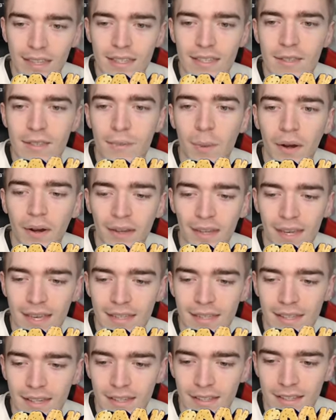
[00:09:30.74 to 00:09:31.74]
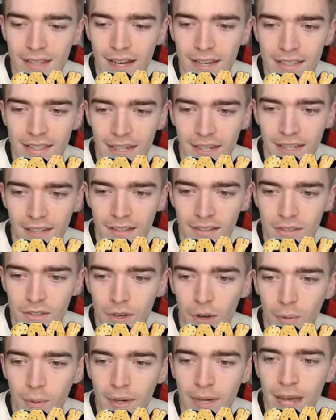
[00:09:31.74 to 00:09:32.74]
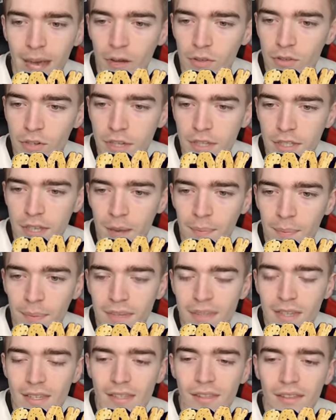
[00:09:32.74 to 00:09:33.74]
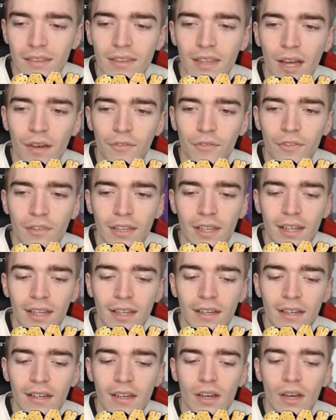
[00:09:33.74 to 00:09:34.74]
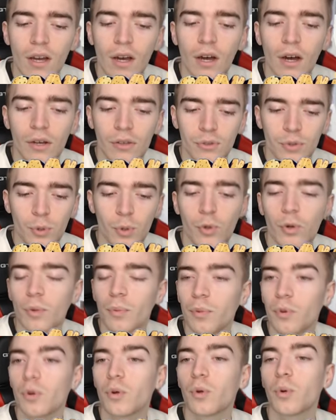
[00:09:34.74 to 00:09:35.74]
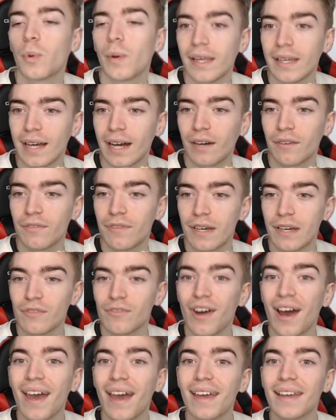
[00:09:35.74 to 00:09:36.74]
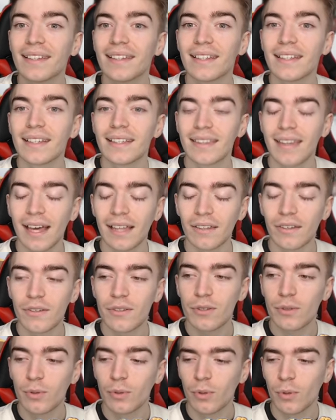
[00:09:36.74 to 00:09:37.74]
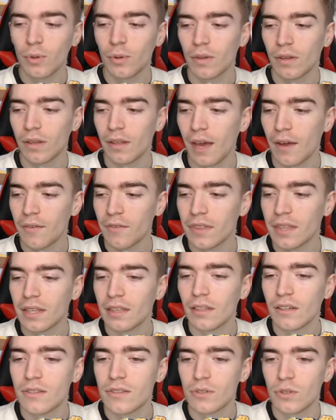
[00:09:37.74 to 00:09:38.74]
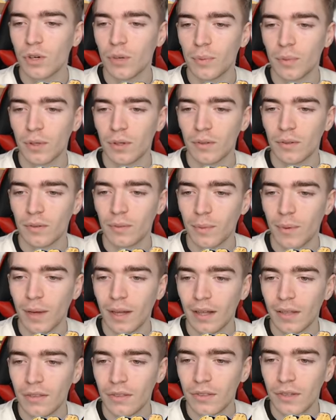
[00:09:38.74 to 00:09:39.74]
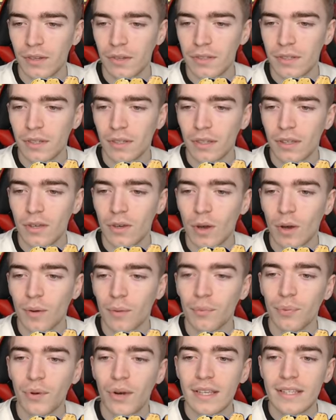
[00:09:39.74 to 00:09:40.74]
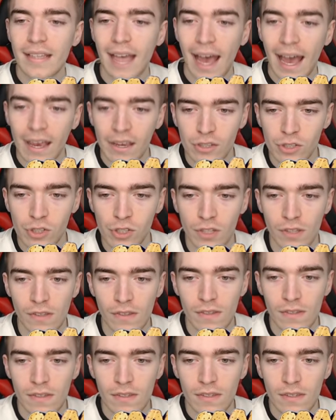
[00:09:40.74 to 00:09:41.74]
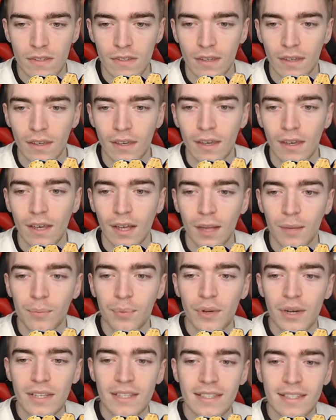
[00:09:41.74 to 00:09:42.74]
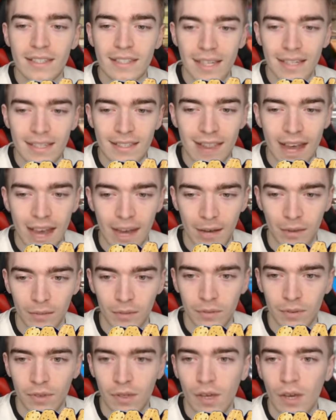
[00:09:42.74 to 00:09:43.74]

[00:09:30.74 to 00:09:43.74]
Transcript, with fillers: this is where it gets exciting. So we're now dressed up as this lovely, adorable queen outfit, right? That looks cool. Everything looks normal. Well, not till you go and press actions and press sit down,